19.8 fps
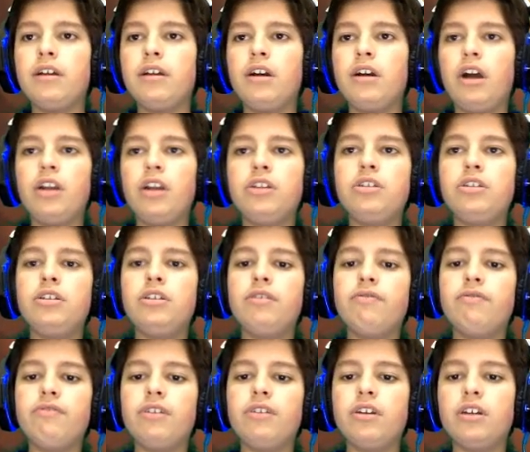until
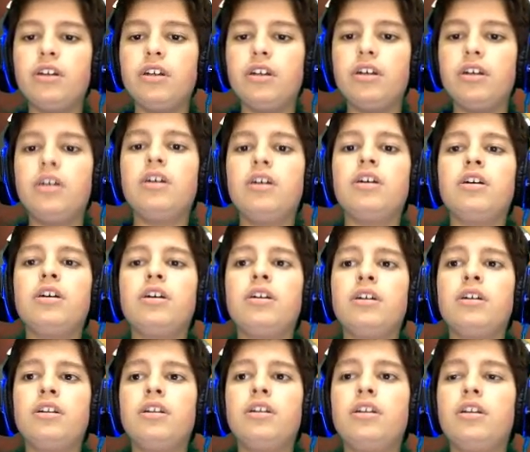
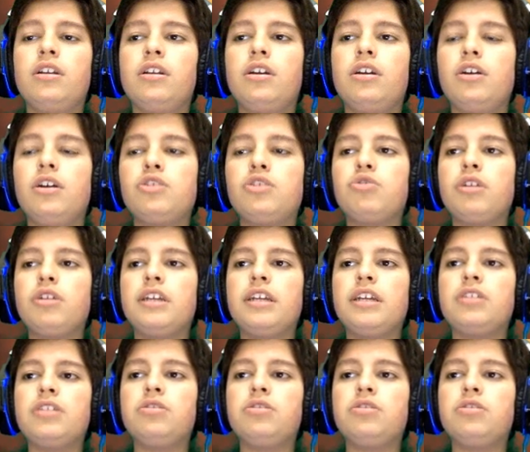I get